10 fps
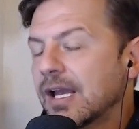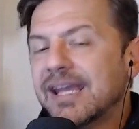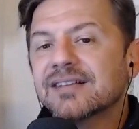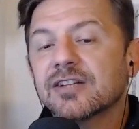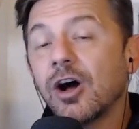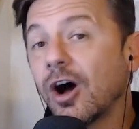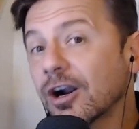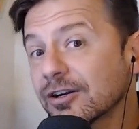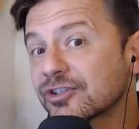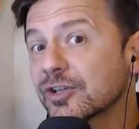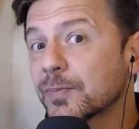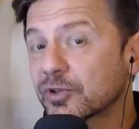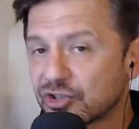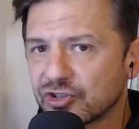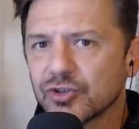It's hard to
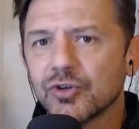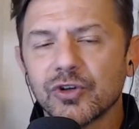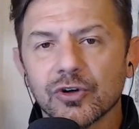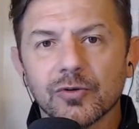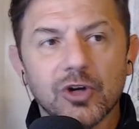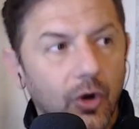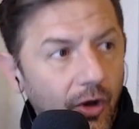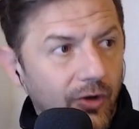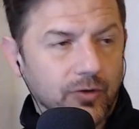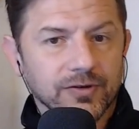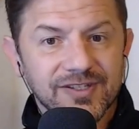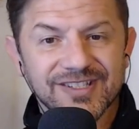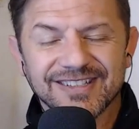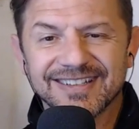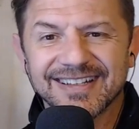pursue your
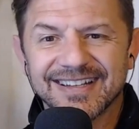goals